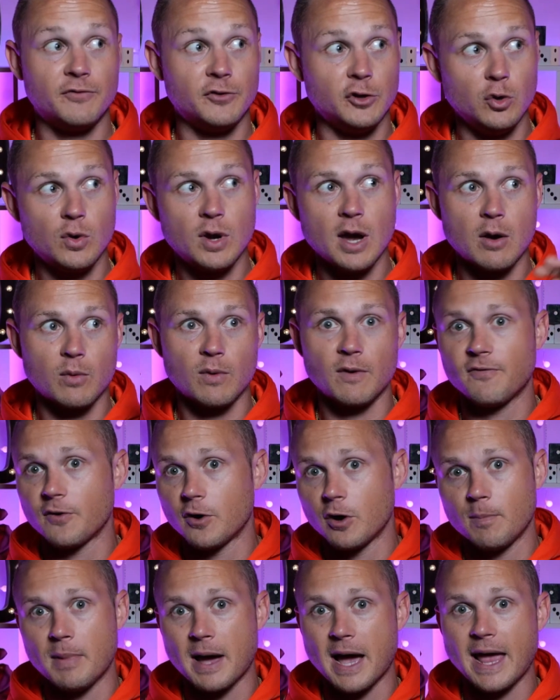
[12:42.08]
if you got
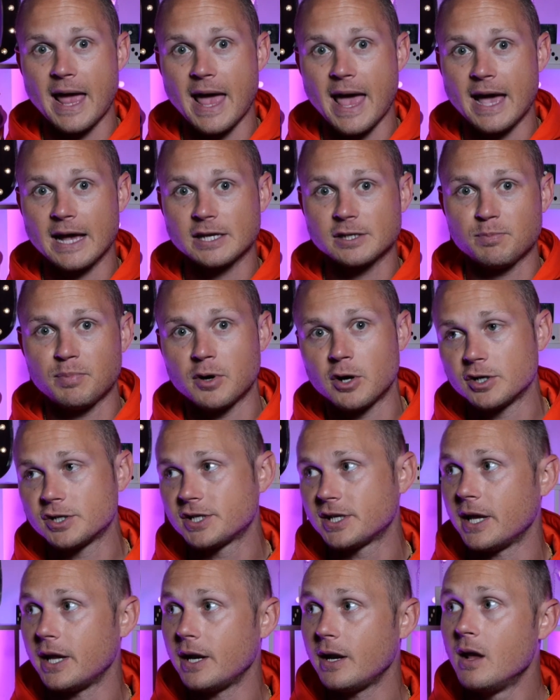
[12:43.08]
referred by X
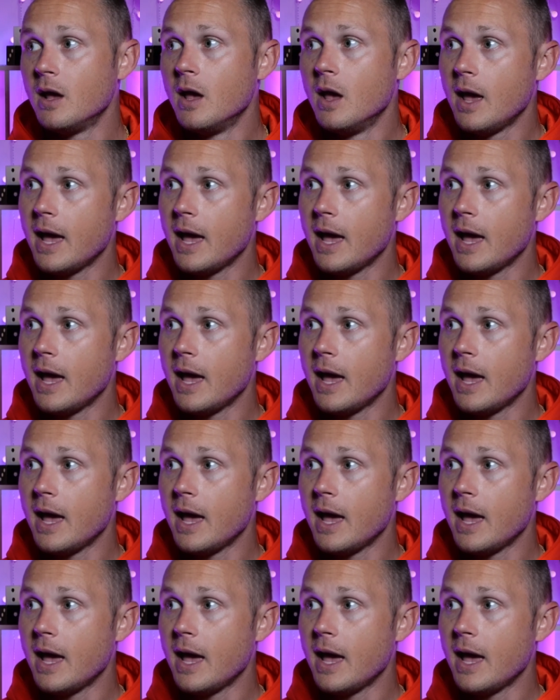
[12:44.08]
person